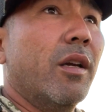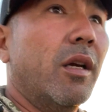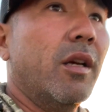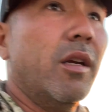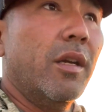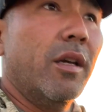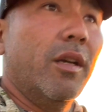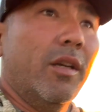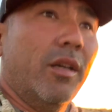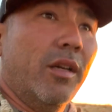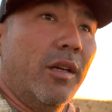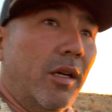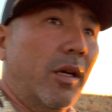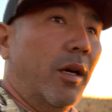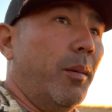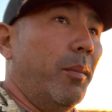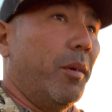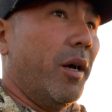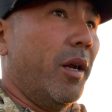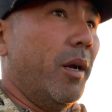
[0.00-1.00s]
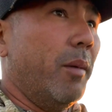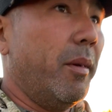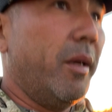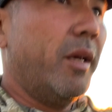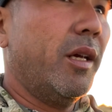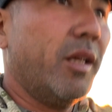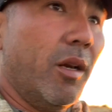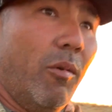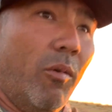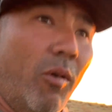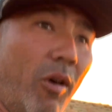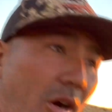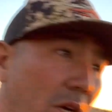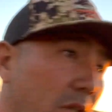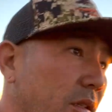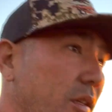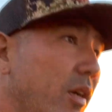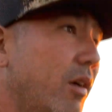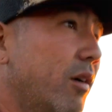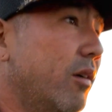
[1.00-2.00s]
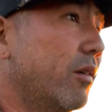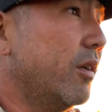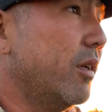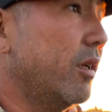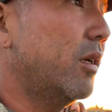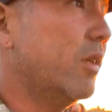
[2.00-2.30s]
I'm gonna make it a walk down